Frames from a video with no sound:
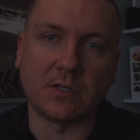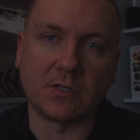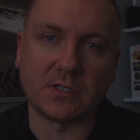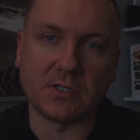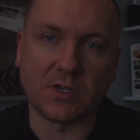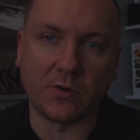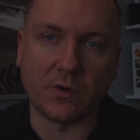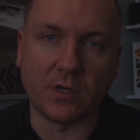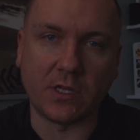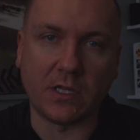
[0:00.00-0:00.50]
the
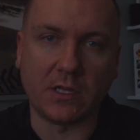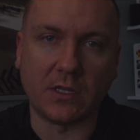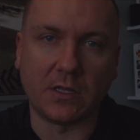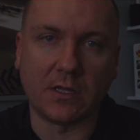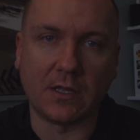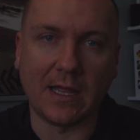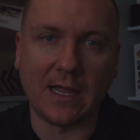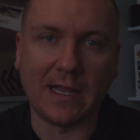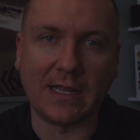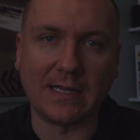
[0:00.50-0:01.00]
Sony
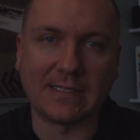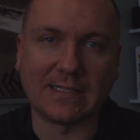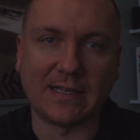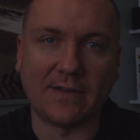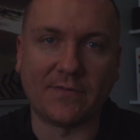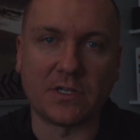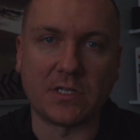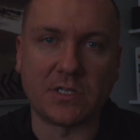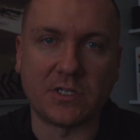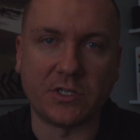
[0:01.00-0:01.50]

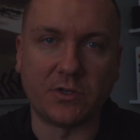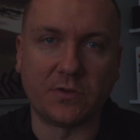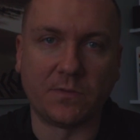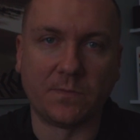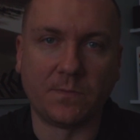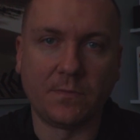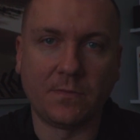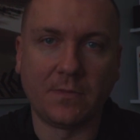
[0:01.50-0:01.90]
a7 II.